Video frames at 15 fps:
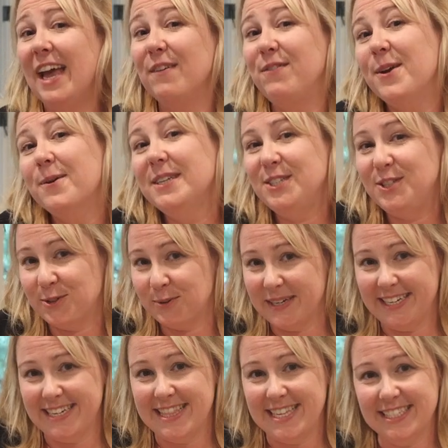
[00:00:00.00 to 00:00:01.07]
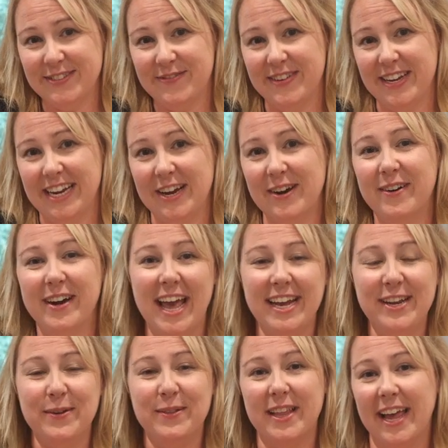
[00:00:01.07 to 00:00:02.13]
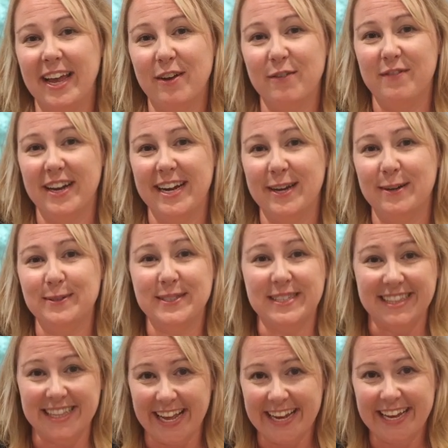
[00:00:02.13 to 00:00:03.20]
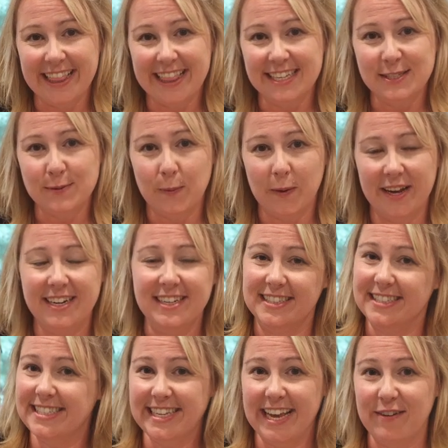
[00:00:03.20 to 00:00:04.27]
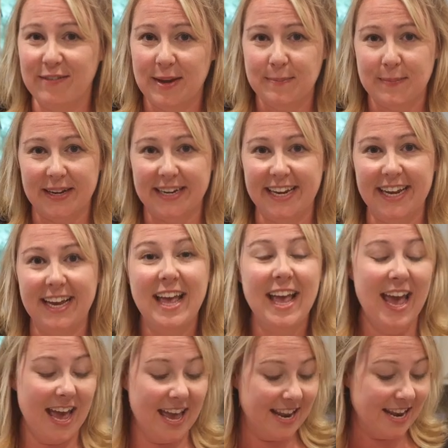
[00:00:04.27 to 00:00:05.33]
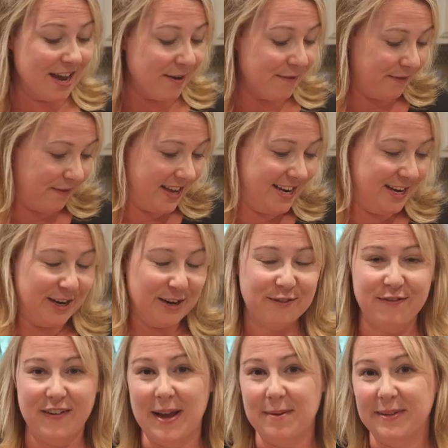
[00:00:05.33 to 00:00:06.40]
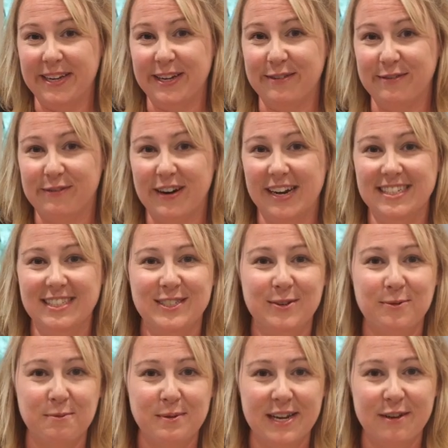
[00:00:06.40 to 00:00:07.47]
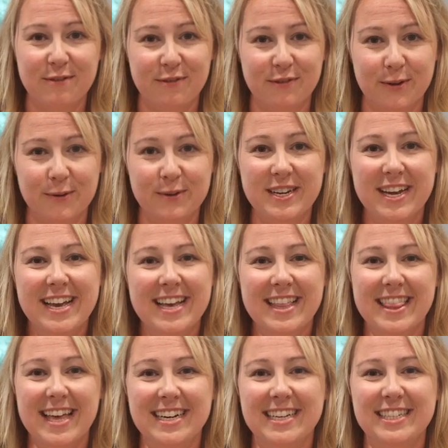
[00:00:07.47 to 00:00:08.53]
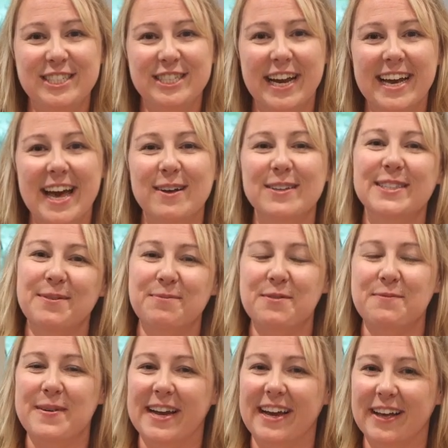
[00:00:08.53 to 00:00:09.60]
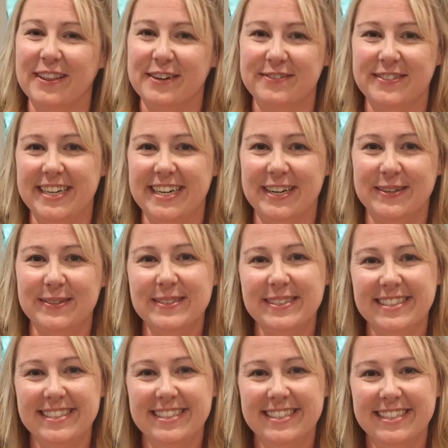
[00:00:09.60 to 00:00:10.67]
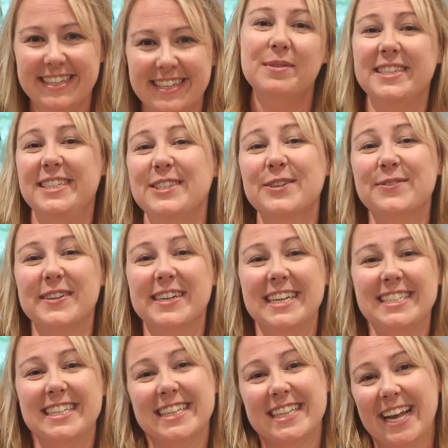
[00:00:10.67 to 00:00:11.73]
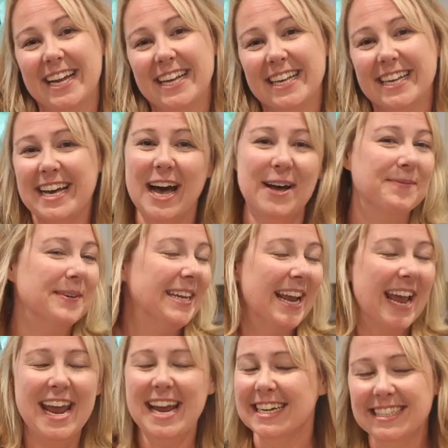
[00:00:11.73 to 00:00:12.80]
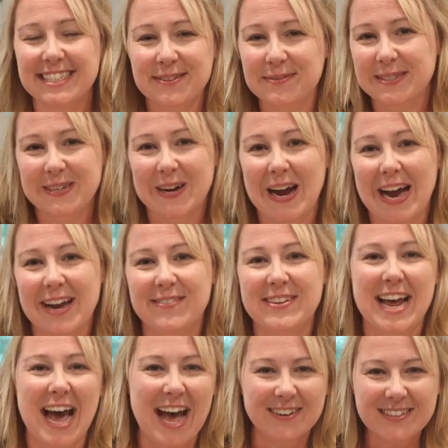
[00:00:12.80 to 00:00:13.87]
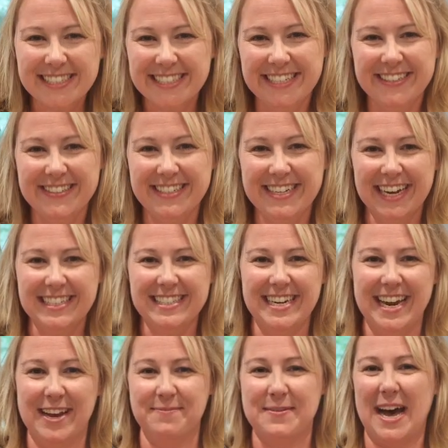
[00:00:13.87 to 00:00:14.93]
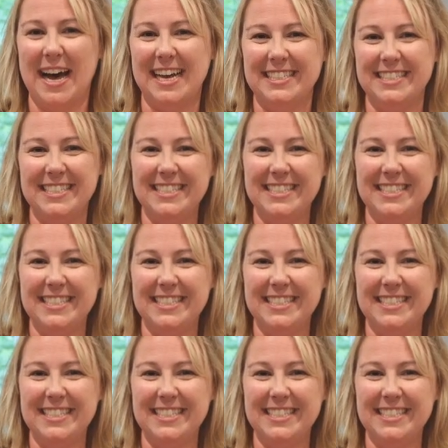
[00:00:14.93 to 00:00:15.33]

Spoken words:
If you enjoyed this video and you like videos like this one and saving money and feeding your family and friends great food, then check out some of my other videos. Please don't forget to like, comment, and subscribe, and I'll see you next time on